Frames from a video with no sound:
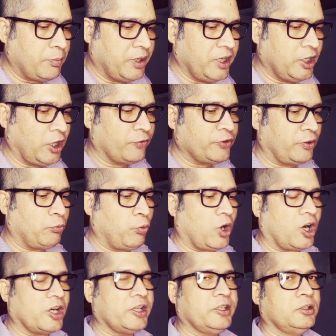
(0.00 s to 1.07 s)
the meaning of the
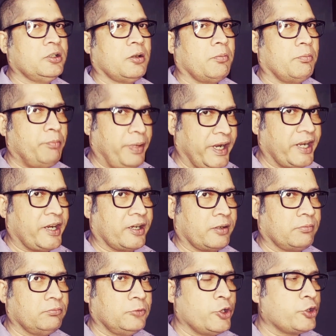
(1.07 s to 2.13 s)
word better.